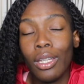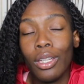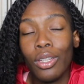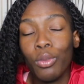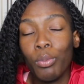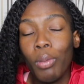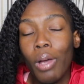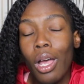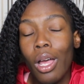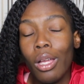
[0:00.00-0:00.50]
It
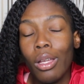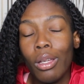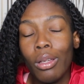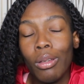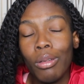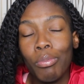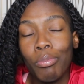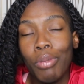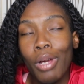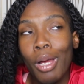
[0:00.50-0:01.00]
is
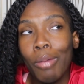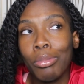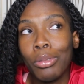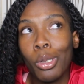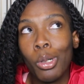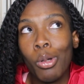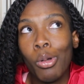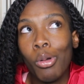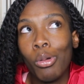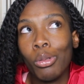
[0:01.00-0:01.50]

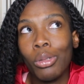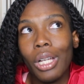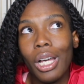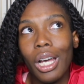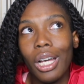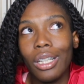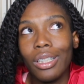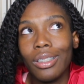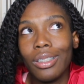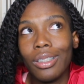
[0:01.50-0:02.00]
probably a whole
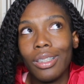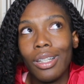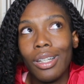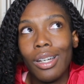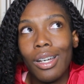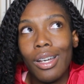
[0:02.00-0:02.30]
lot